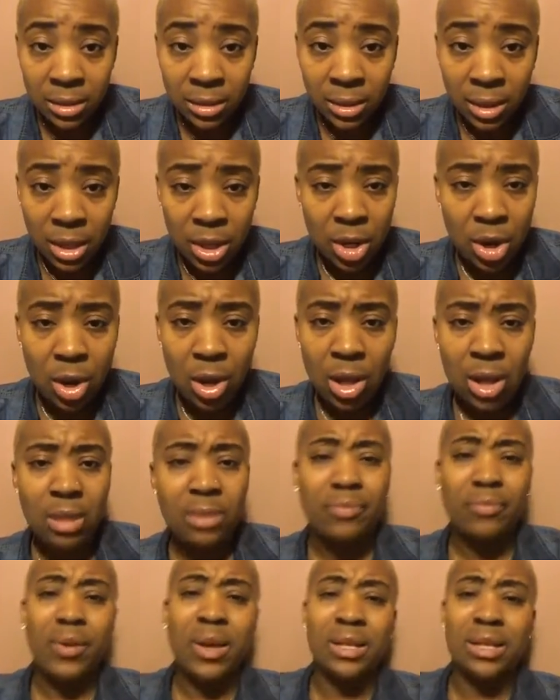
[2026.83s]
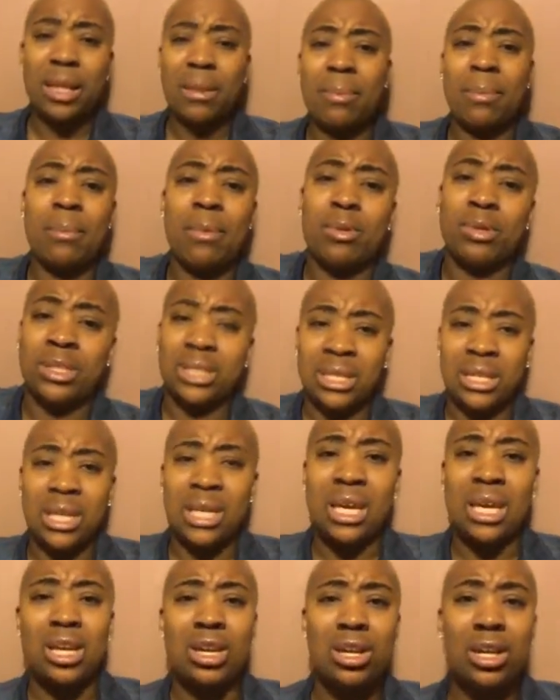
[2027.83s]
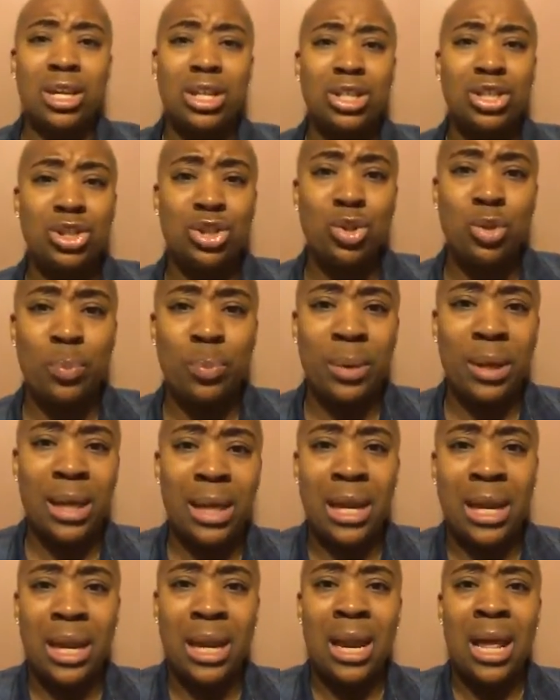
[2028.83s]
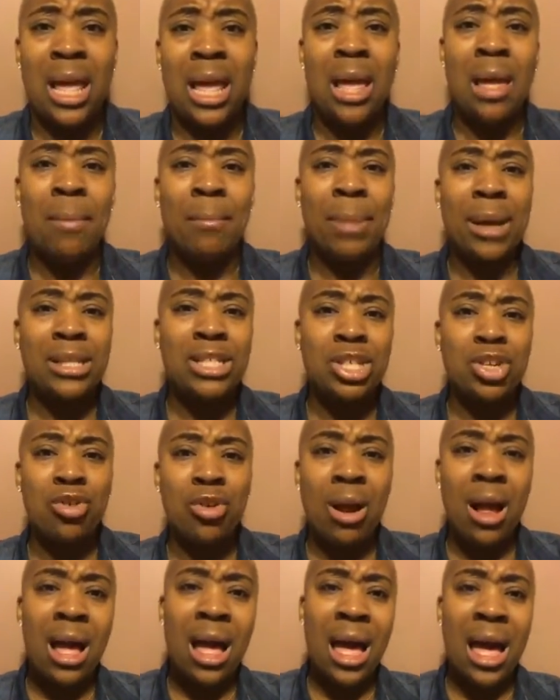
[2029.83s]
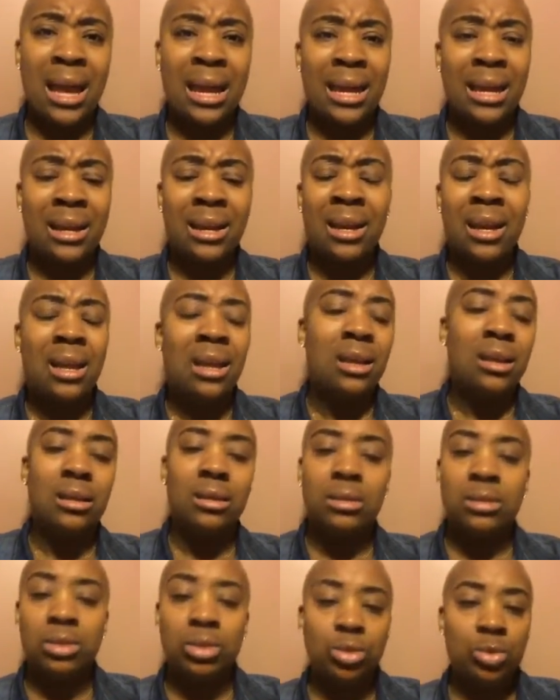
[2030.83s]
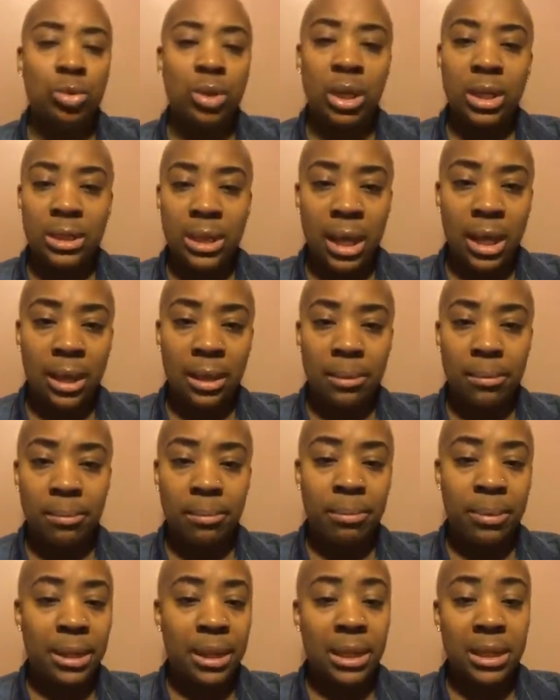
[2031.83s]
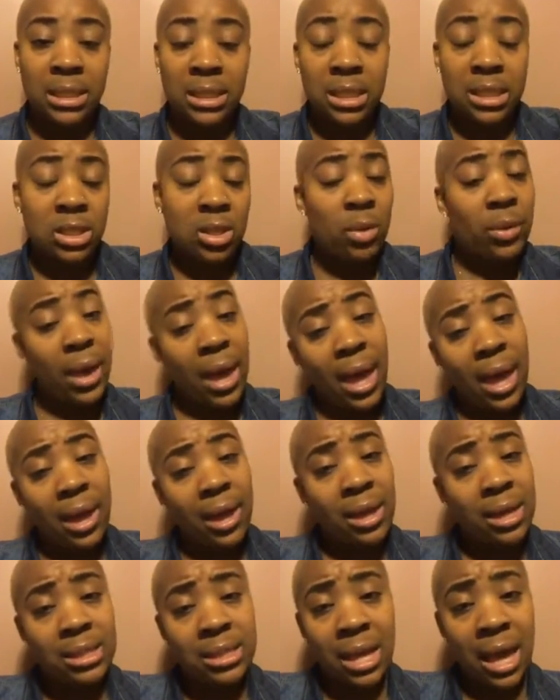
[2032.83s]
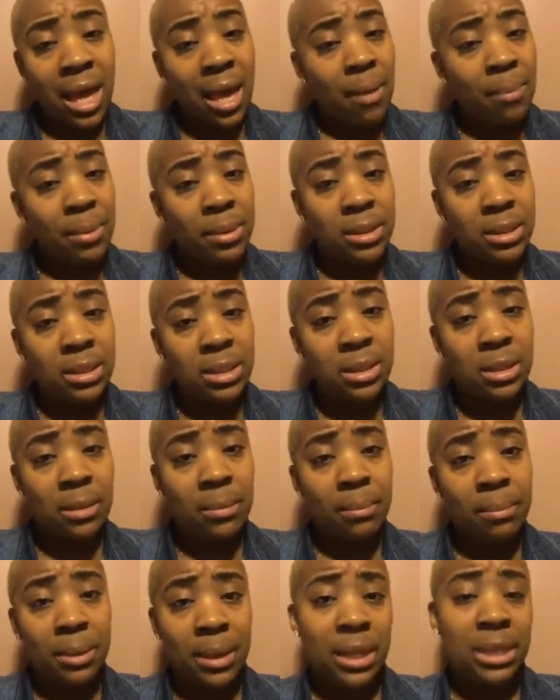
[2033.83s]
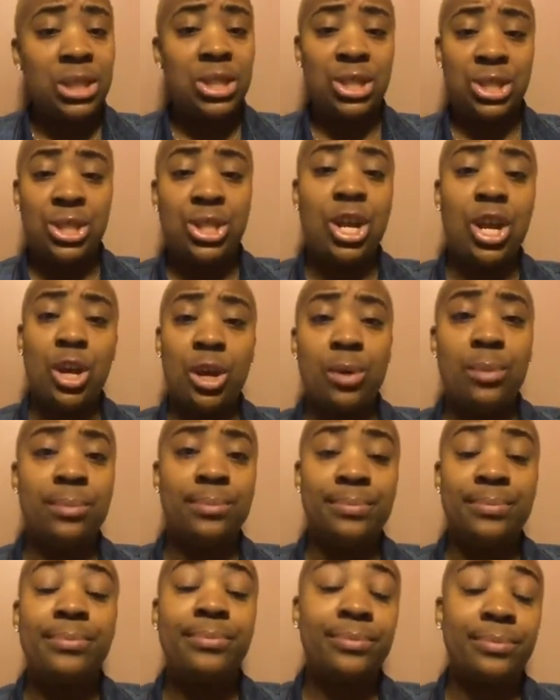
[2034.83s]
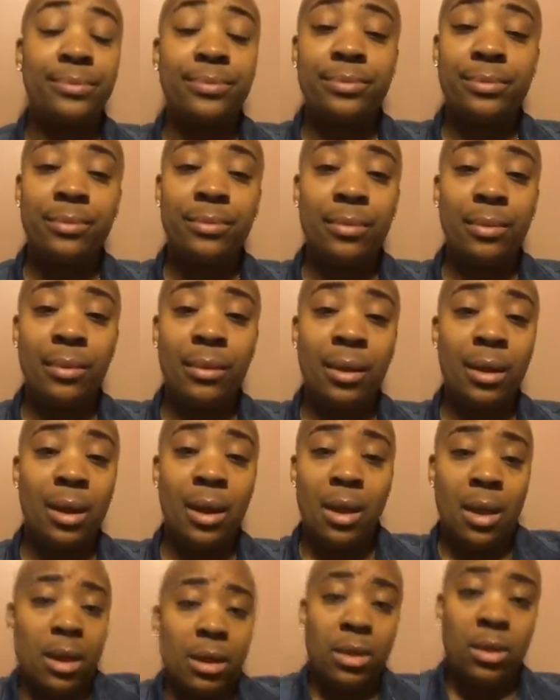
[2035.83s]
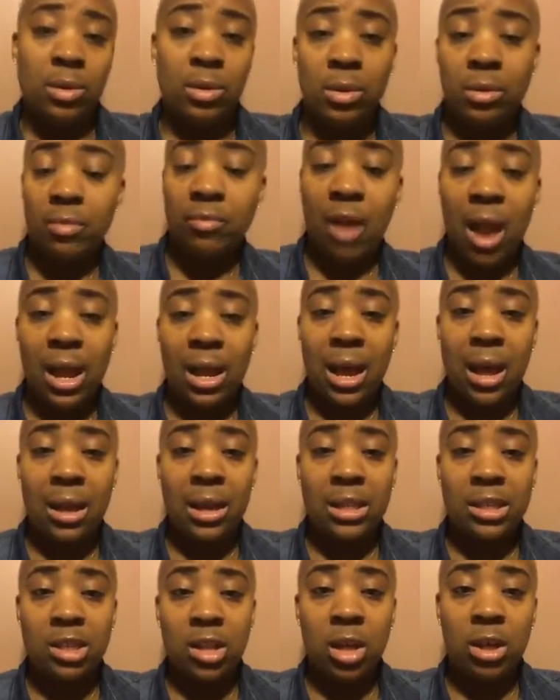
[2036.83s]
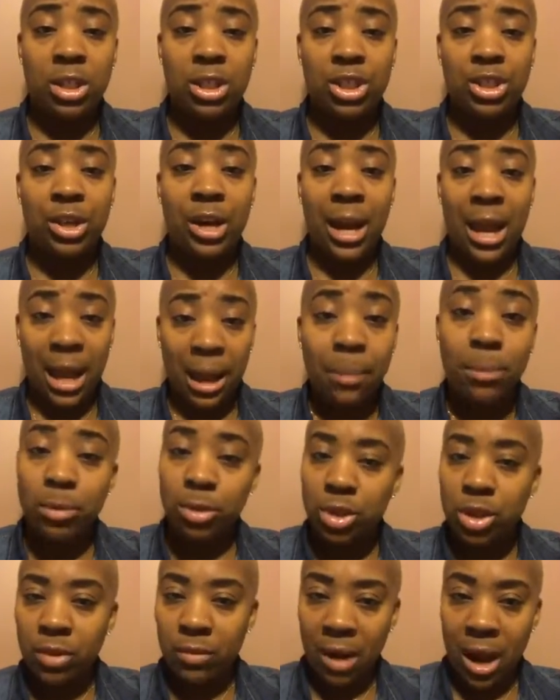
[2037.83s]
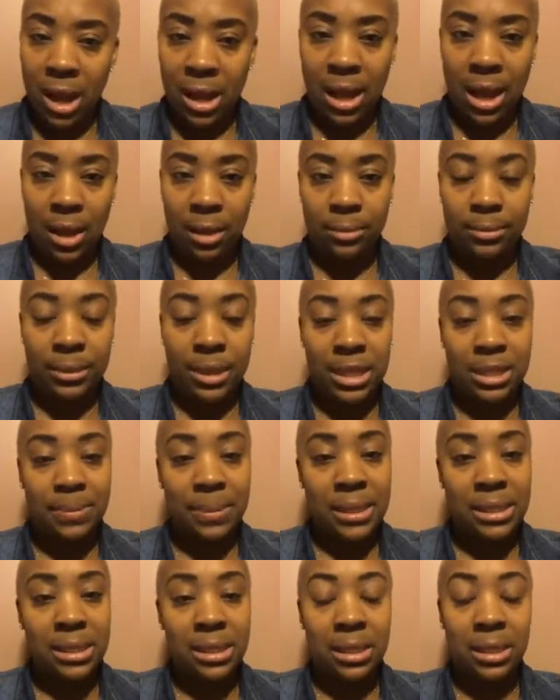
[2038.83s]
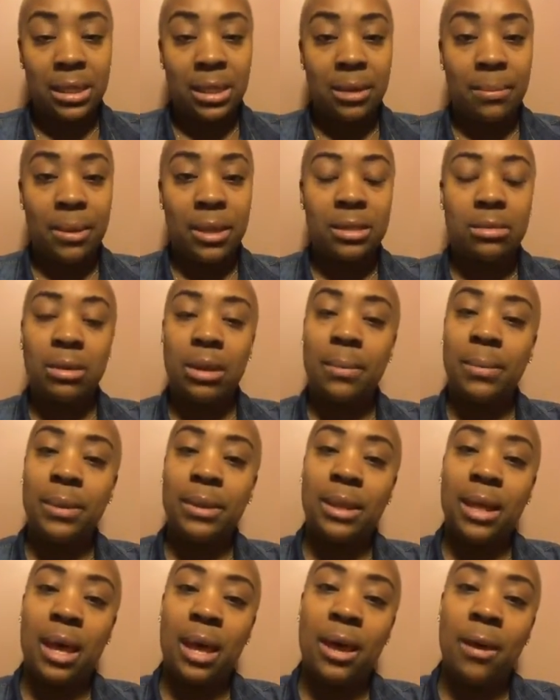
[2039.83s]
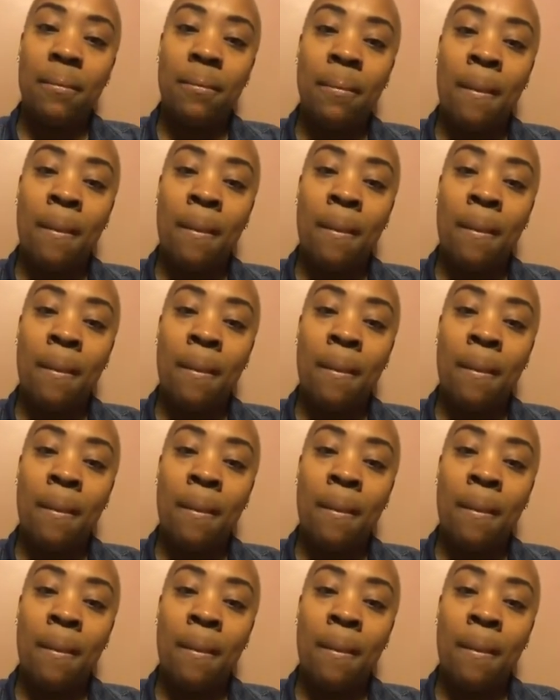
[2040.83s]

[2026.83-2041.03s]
and you're all fucked up emotionally and you're looking stupid and about to cry and you look dumb. But it's, it's okay because it happens. But just know you can rock out as long as you're able to rock out. That's basically the best way to put that.